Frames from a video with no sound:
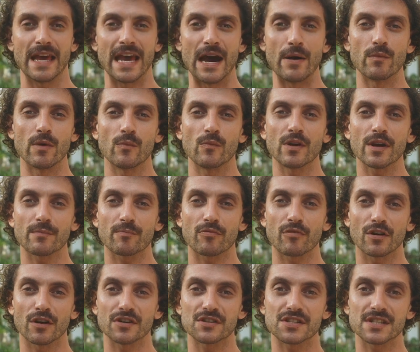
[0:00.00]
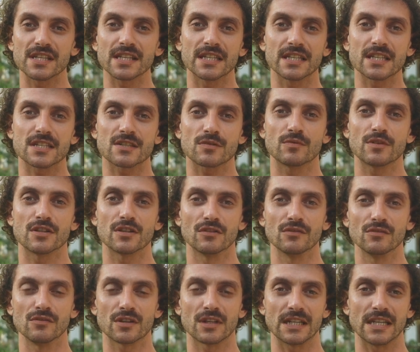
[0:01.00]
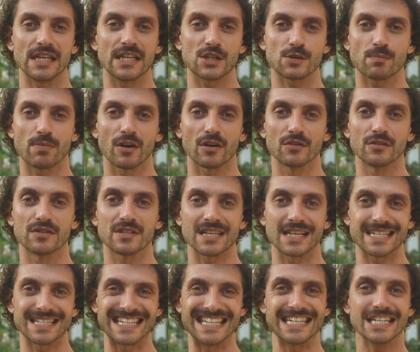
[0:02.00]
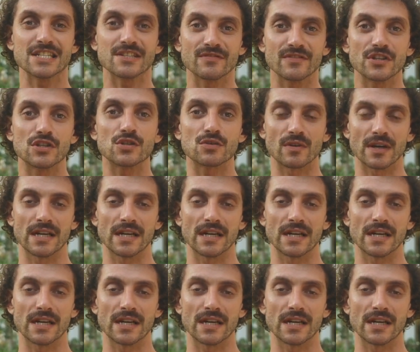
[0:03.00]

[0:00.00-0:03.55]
And when we approach this, we don't look at each pose as an individual